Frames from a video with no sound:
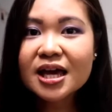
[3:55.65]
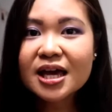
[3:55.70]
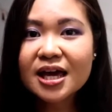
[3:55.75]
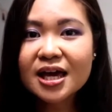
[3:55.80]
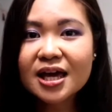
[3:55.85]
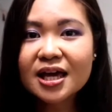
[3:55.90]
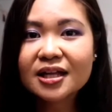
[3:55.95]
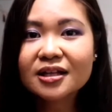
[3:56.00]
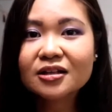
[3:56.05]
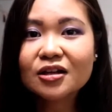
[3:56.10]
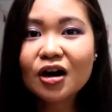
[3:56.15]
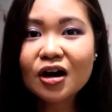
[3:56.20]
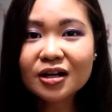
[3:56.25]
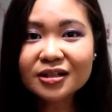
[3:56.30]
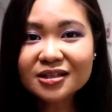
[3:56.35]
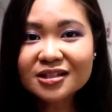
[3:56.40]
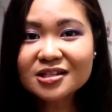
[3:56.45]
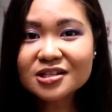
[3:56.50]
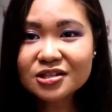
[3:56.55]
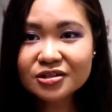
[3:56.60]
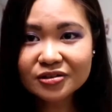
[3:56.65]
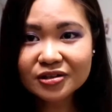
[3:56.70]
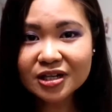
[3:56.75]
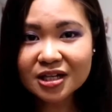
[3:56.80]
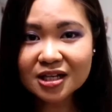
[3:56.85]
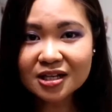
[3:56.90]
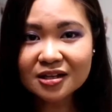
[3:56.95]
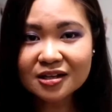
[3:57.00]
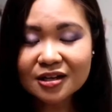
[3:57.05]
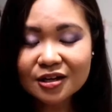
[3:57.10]
And on the
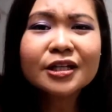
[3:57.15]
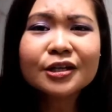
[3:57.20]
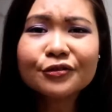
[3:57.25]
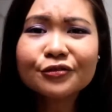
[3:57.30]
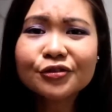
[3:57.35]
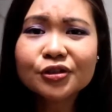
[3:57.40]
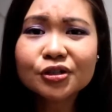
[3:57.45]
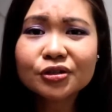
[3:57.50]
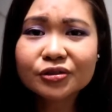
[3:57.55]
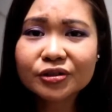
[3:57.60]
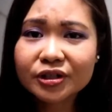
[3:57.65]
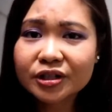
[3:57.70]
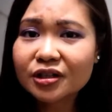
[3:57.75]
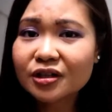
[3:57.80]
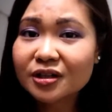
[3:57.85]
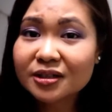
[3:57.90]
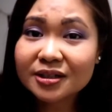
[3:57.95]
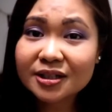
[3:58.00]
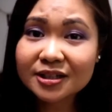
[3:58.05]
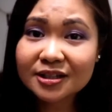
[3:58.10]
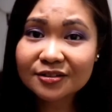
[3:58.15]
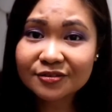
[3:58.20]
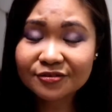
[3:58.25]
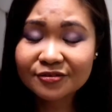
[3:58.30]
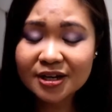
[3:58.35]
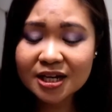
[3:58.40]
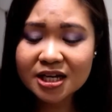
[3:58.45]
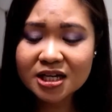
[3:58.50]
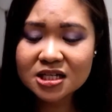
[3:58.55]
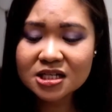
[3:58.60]
screen, if you turn on the
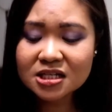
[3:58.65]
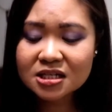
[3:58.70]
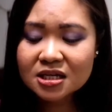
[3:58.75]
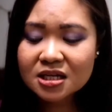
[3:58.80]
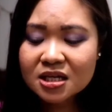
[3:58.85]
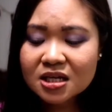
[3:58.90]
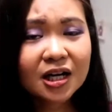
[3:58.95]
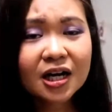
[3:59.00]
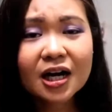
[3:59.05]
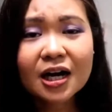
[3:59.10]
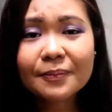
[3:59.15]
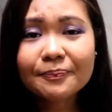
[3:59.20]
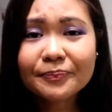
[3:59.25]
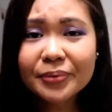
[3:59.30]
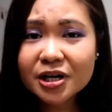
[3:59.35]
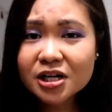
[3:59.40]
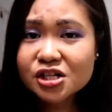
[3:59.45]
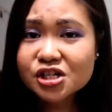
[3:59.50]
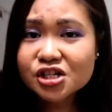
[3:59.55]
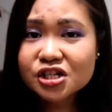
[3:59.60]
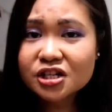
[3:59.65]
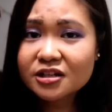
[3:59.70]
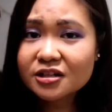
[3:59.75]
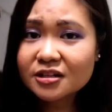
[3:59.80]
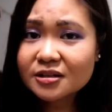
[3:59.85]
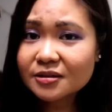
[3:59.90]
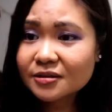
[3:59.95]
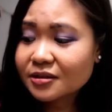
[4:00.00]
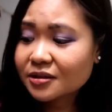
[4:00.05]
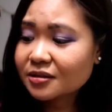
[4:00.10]
device, a
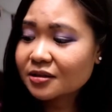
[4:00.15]
partial